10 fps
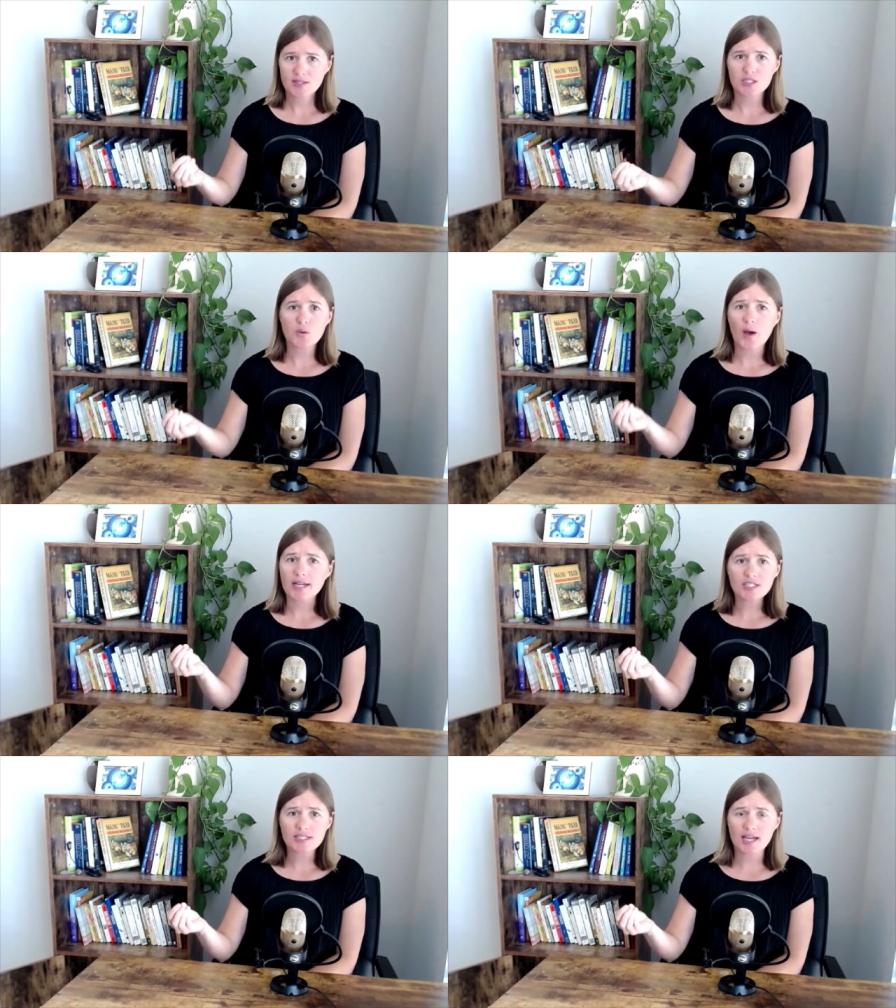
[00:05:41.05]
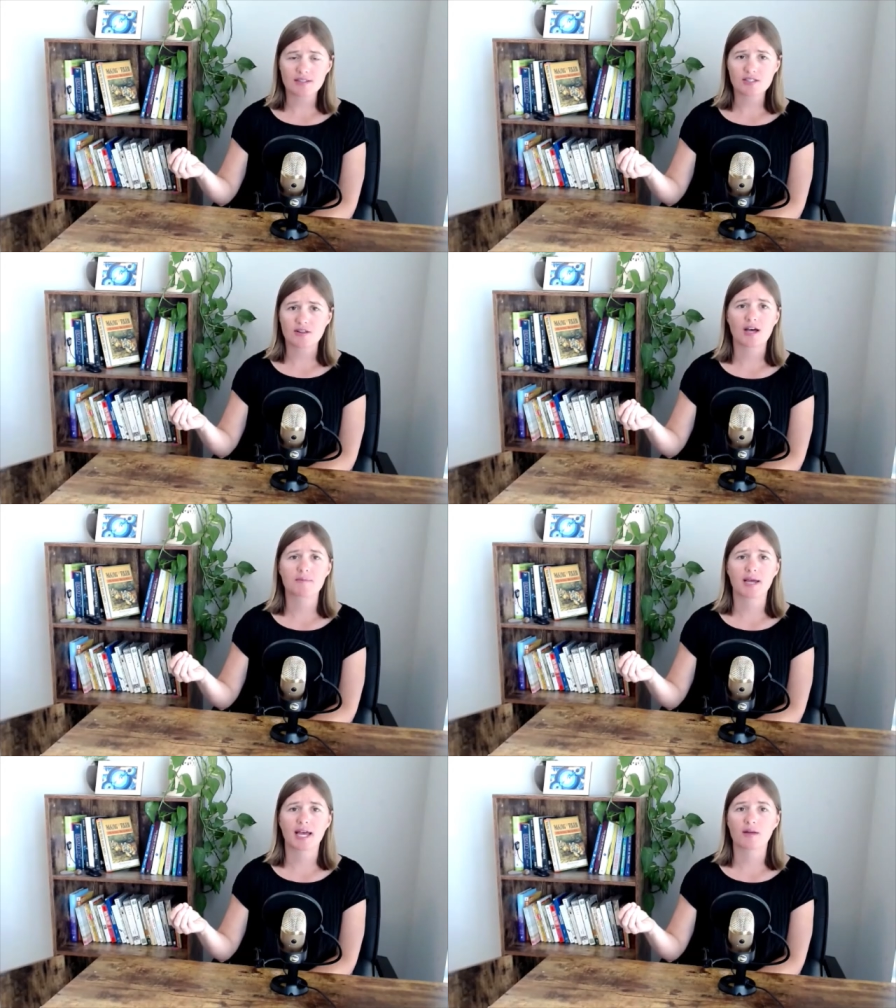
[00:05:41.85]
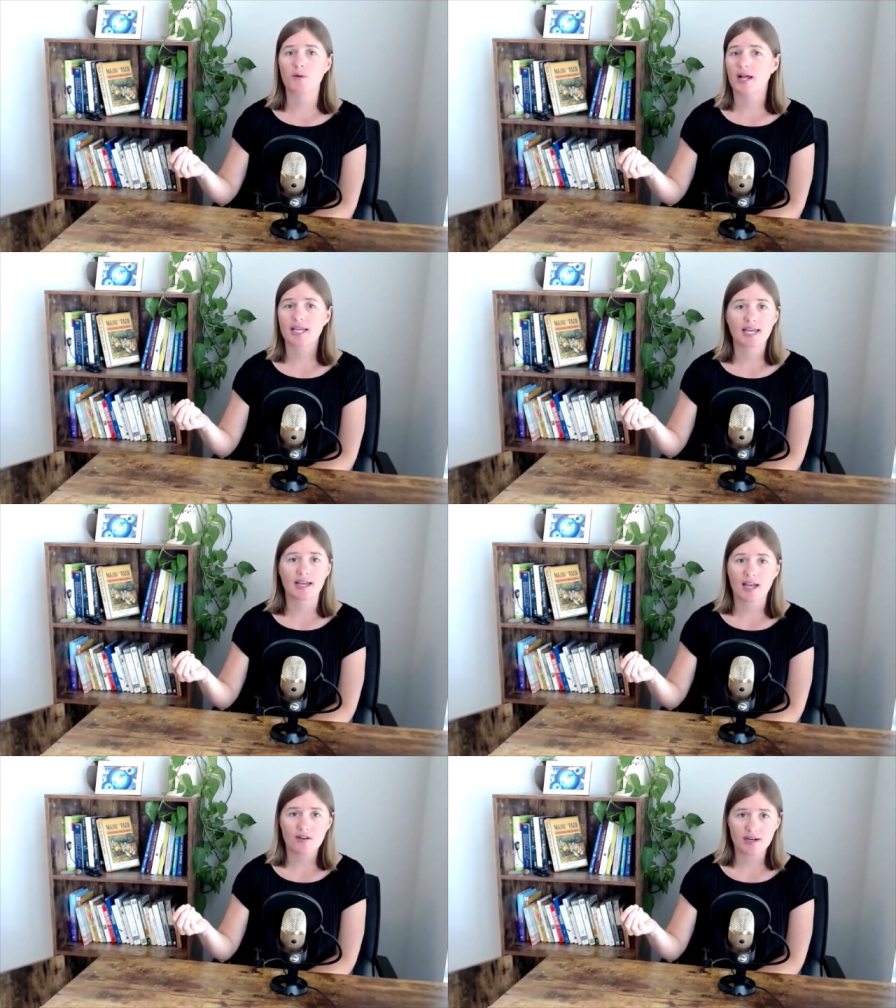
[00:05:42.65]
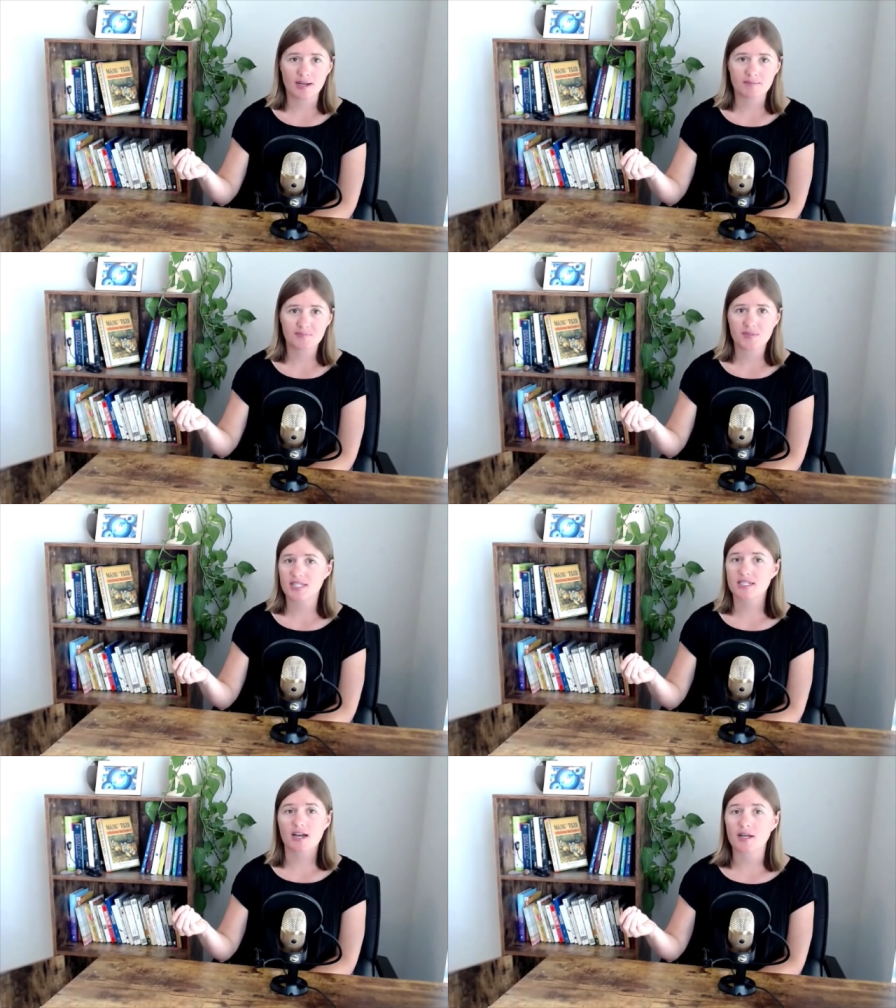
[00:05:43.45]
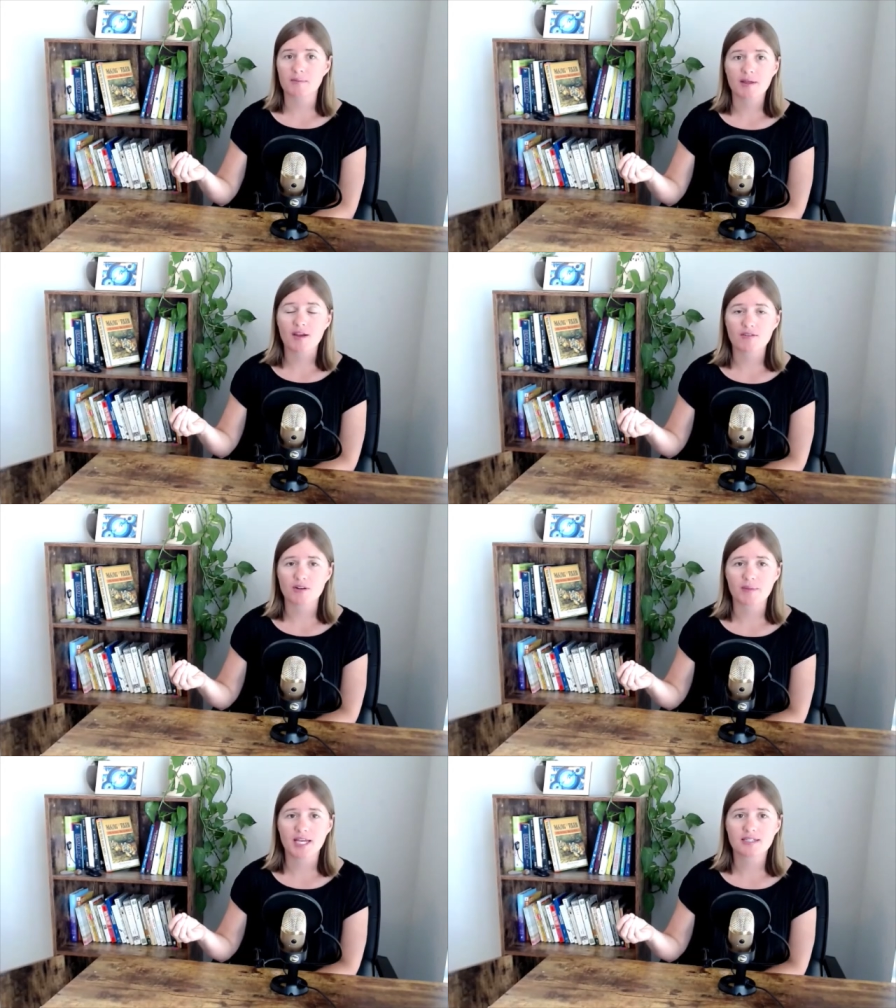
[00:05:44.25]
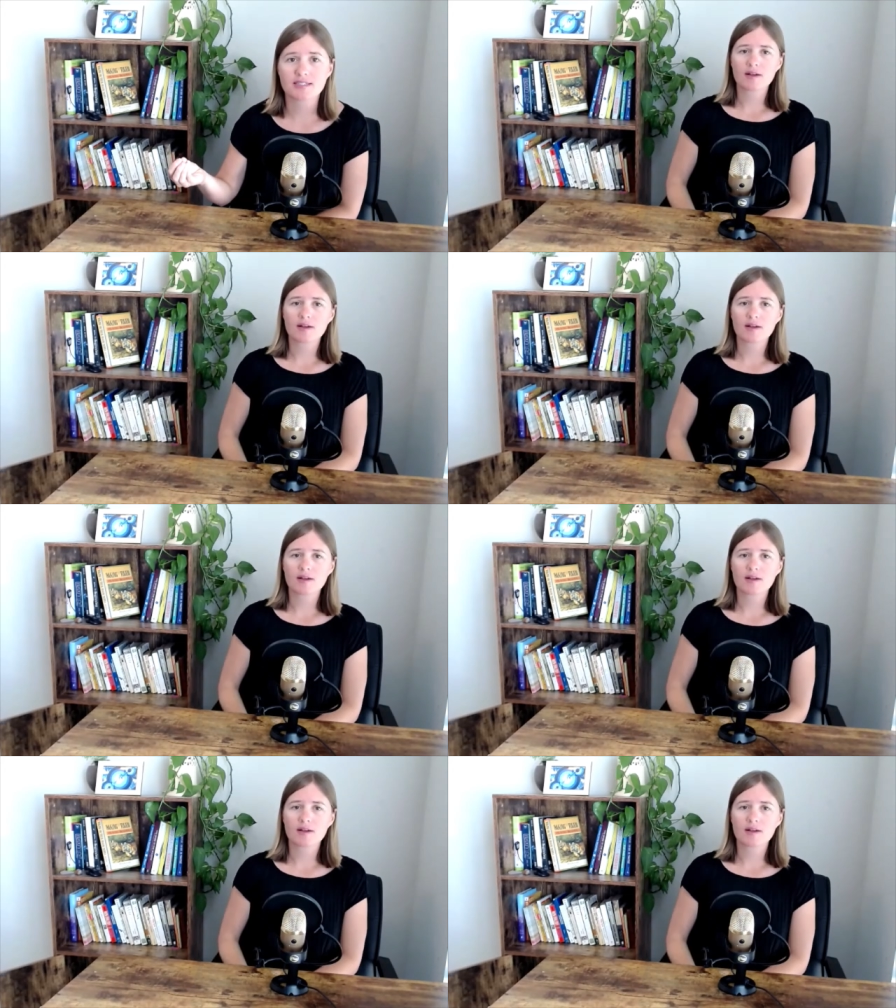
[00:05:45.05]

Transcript: So I just had this thought in my head, well, I can't count on him. He's not going to be there for me.